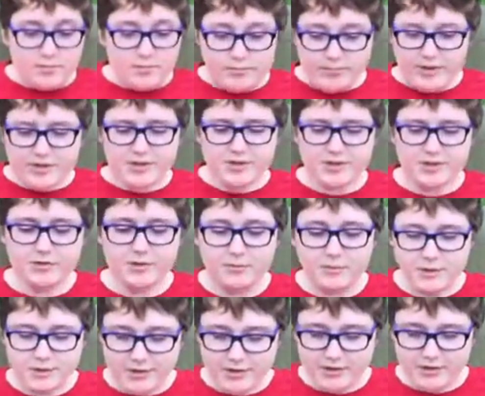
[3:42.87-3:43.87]
British
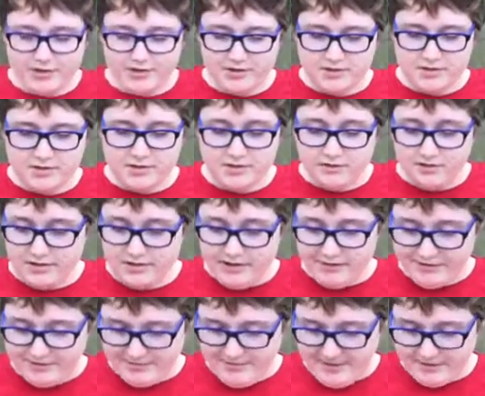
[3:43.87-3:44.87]
were jerks to the
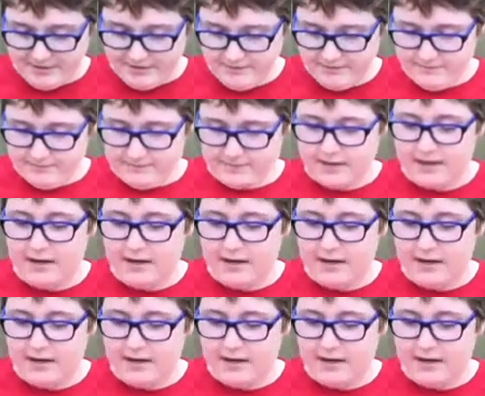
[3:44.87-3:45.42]
Irish back then.